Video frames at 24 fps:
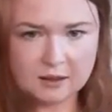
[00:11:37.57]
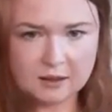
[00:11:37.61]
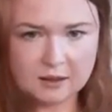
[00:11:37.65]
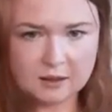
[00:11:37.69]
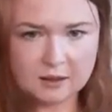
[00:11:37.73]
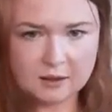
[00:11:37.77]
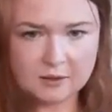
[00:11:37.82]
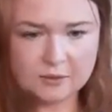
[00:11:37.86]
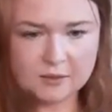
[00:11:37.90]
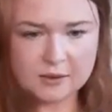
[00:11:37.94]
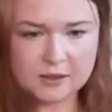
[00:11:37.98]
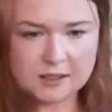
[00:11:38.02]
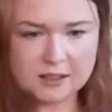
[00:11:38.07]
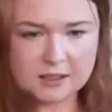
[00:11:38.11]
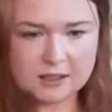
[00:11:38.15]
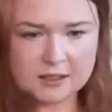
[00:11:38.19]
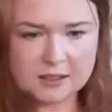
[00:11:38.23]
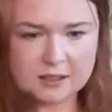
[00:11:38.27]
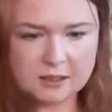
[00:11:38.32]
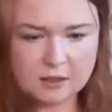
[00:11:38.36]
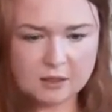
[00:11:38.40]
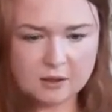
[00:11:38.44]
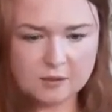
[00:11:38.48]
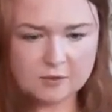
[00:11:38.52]
over the
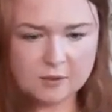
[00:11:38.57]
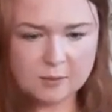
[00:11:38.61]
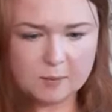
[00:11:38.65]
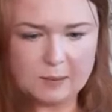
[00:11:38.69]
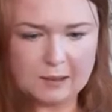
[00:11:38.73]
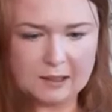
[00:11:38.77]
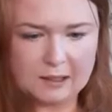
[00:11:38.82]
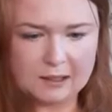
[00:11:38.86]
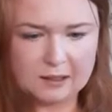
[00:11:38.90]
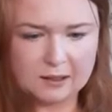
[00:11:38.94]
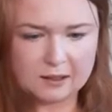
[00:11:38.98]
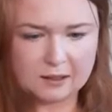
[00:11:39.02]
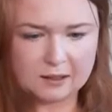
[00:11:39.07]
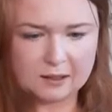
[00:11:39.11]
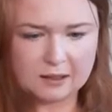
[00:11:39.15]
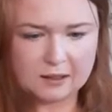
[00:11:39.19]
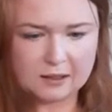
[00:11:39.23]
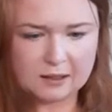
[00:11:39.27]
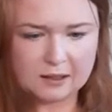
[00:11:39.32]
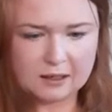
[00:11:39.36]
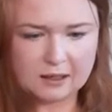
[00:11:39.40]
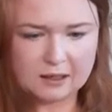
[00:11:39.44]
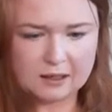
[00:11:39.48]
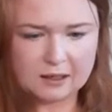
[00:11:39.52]
centre of the black
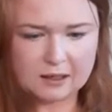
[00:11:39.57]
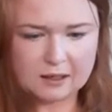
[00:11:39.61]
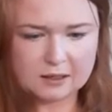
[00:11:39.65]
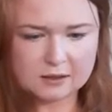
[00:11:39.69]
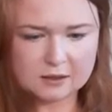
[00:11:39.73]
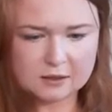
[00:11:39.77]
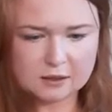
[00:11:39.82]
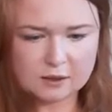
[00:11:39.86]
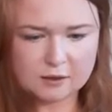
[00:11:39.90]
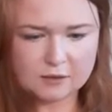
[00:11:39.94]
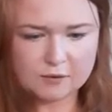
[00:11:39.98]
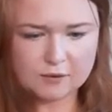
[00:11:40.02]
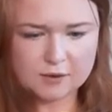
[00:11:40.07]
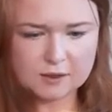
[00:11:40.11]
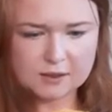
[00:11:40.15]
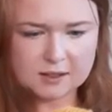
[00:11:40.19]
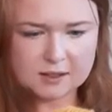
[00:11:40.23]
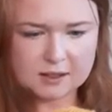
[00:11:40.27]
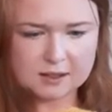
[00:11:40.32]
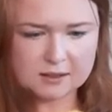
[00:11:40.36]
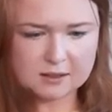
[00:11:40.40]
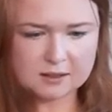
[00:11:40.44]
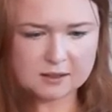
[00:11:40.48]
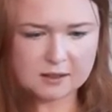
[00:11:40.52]
and over the
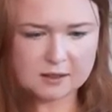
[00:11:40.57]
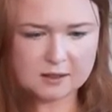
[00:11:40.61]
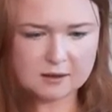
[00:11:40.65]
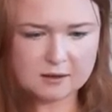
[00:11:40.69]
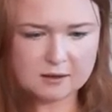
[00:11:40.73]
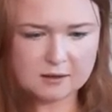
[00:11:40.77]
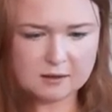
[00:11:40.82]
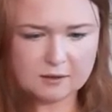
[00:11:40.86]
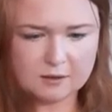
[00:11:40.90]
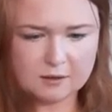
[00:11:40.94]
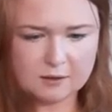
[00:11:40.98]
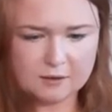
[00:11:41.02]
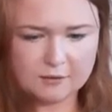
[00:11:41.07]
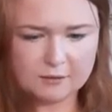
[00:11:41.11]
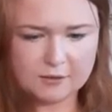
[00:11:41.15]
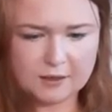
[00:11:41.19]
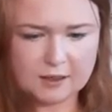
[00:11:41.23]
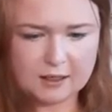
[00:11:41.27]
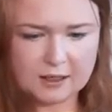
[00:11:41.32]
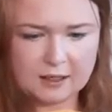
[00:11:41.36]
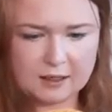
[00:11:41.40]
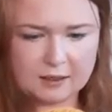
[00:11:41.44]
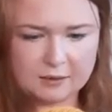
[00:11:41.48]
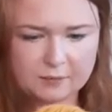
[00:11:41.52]
centre of the
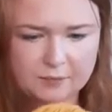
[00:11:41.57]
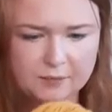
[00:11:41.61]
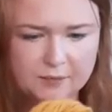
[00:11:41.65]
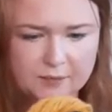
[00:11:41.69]
yellow,